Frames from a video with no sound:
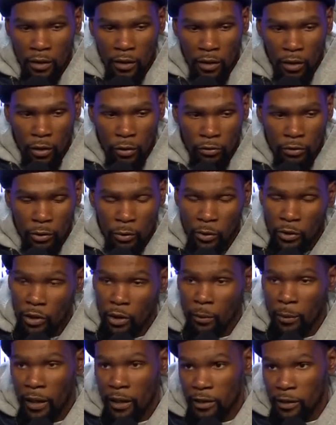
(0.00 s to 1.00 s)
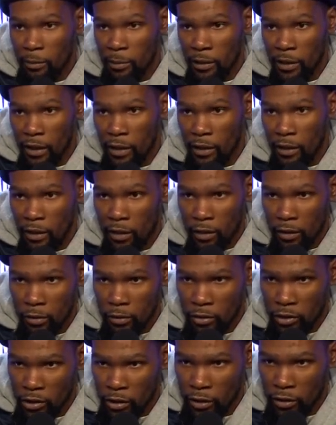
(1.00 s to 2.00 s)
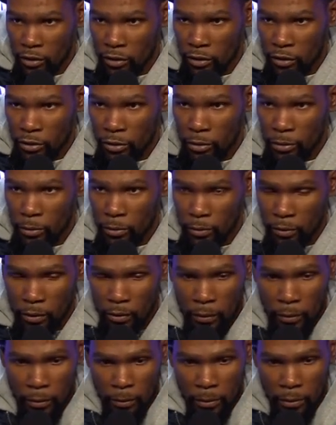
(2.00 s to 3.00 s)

hopefully we go back to playing in our own jerseys too, you know.